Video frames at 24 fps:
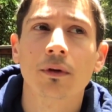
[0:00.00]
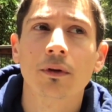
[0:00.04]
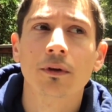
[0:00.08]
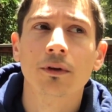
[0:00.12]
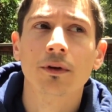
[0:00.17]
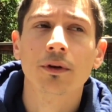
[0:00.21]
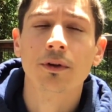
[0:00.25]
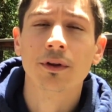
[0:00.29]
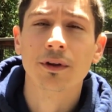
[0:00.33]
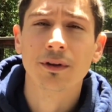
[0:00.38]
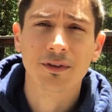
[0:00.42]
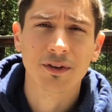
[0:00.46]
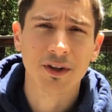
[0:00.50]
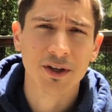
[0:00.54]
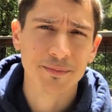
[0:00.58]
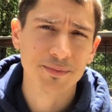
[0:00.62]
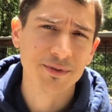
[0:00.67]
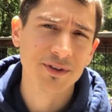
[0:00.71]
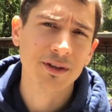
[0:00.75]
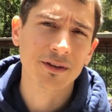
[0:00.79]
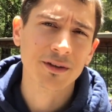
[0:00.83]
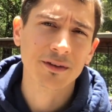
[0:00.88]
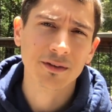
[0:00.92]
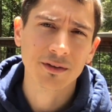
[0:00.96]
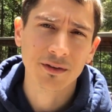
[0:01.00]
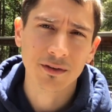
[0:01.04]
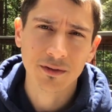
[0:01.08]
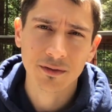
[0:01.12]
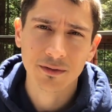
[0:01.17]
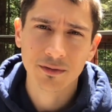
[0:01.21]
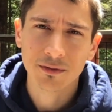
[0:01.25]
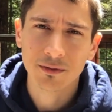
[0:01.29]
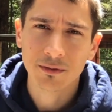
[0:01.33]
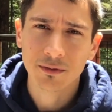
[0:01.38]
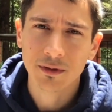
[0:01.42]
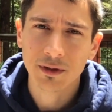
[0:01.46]
these
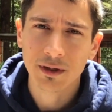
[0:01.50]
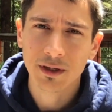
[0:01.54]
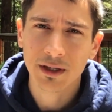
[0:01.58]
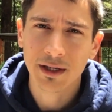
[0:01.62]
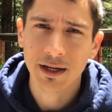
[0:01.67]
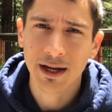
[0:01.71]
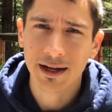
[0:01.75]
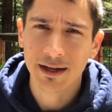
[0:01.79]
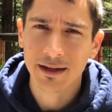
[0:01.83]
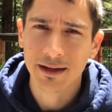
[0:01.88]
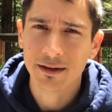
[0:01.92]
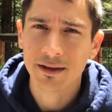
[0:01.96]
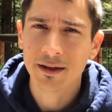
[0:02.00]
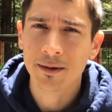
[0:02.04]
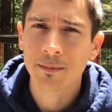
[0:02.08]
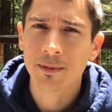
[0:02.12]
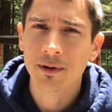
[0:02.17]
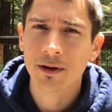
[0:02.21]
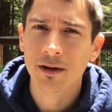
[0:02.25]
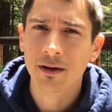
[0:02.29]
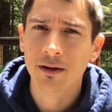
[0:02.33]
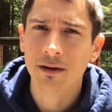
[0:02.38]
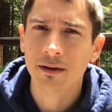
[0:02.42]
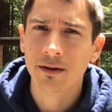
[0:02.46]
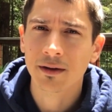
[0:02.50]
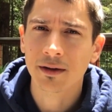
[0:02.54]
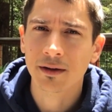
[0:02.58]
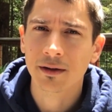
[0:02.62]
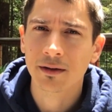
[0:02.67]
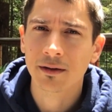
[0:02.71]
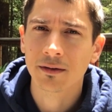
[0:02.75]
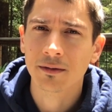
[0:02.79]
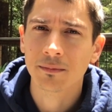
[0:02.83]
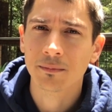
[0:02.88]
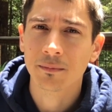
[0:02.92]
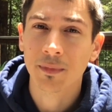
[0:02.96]
substances in academia,
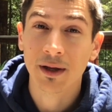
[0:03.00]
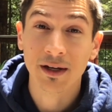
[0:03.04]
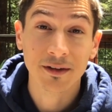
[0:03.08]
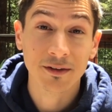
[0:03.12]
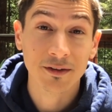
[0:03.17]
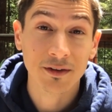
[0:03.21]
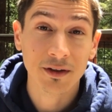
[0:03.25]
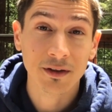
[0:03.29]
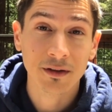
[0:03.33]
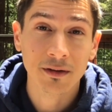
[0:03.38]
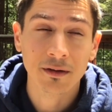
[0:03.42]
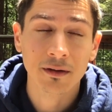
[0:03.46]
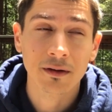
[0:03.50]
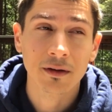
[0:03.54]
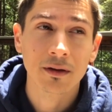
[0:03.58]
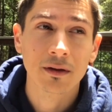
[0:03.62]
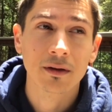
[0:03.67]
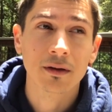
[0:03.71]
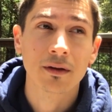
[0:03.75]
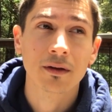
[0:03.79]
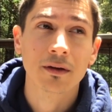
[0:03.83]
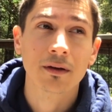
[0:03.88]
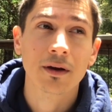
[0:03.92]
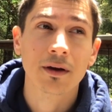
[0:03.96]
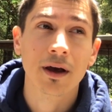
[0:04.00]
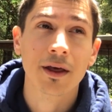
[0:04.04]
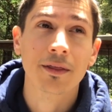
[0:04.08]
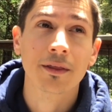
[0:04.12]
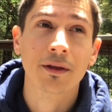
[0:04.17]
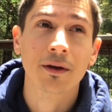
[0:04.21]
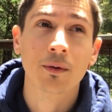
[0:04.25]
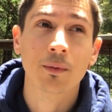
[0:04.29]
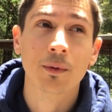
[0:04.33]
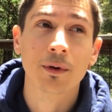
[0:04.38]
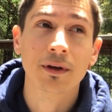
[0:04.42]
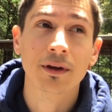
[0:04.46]
in medicine. I
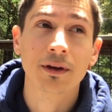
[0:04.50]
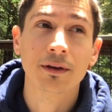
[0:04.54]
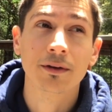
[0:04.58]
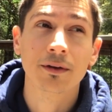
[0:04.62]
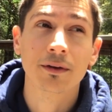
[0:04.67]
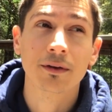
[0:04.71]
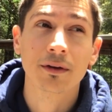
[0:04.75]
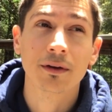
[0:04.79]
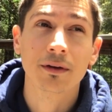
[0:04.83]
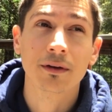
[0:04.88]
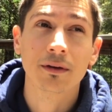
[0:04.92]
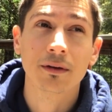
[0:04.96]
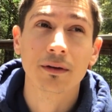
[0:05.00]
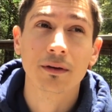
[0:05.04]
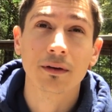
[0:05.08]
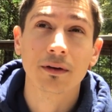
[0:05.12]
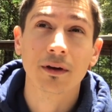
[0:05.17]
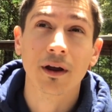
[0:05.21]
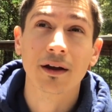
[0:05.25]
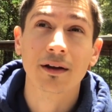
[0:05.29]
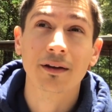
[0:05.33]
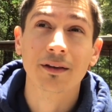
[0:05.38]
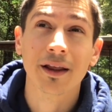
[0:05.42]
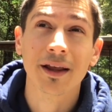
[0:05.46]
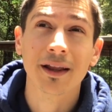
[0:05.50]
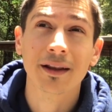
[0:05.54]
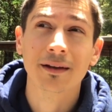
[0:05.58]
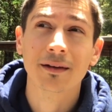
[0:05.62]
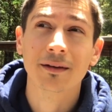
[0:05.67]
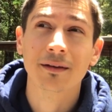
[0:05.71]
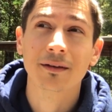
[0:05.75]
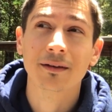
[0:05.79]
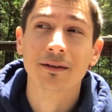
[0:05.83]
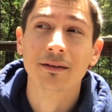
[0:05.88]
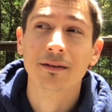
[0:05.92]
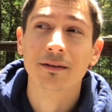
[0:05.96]
think we need to not let
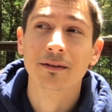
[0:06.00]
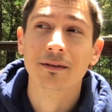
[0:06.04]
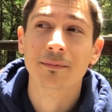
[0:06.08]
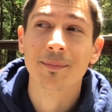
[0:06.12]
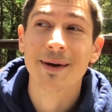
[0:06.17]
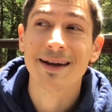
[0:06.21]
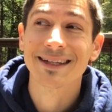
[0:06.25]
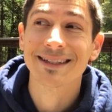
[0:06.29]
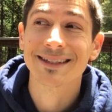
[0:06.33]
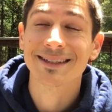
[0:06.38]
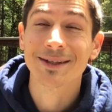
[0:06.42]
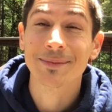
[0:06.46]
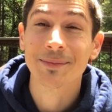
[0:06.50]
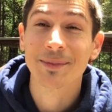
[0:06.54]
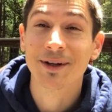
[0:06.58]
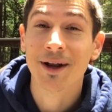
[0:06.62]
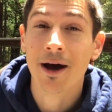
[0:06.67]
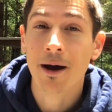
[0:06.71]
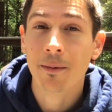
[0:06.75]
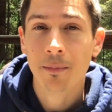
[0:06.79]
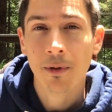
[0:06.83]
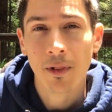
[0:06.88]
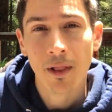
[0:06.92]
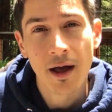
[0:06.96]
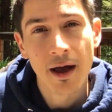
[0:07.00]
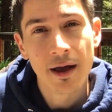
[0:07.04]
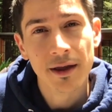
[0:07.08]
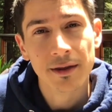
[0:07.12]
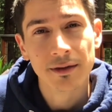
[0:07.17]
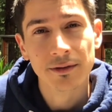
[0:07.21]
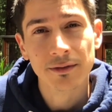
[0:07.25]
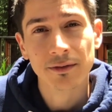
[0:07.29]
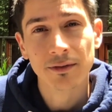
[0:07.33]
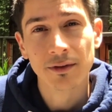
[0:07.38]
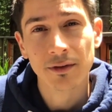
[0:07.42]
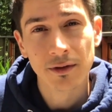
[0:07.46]
medicine
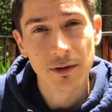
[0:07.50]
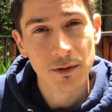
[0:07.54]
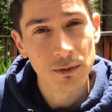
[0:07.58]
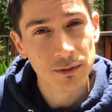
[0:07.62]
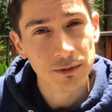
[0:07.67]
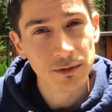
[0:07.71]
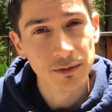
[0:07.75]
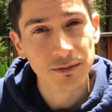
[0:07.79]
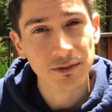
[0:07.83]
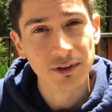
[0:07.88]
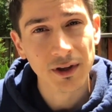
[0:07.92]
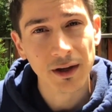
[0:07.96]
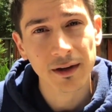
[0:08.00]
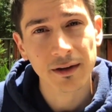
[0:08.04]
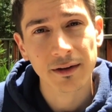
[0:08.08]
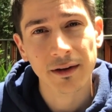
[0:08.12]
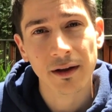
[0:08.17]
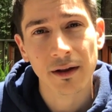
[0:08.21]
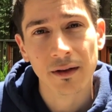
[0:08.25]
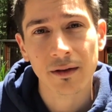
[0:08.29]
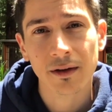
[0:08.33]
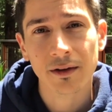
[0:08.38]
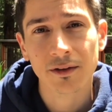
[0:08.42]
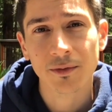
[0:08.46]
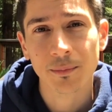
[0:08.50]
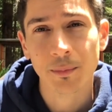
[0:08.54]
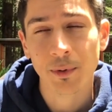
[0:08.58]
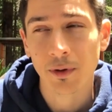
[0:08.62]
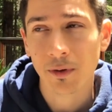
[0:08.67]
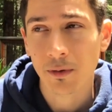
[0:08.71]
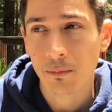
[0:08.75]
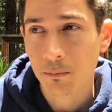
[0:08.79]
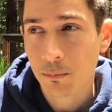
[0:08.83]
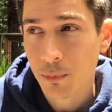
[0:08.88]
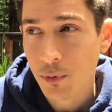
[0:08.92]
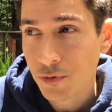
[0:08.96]
monopolize the use of psychedelics,
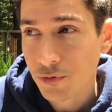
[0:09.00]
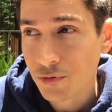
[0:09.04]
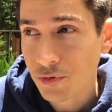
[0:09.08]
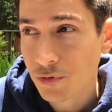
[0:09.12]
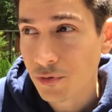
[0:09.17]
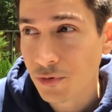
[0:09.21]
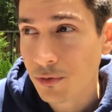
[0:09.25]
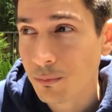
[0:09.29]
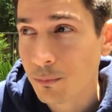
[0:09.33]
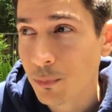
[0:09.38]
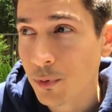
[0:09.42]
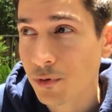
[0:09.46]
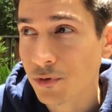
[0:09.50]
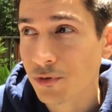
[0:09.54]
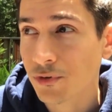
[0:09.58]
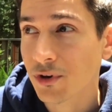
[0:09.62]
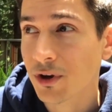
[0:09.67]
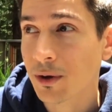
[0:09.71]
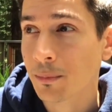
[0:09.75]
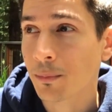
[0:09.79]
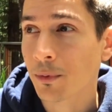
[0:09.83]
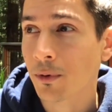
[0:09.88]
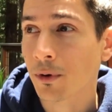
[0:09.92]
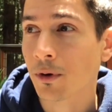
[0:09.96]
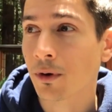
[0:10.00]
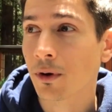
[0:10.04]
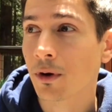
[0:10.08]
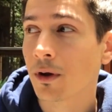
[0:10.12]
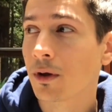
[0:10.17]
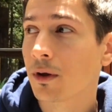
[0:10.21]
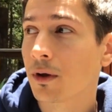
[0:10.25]
but push deeper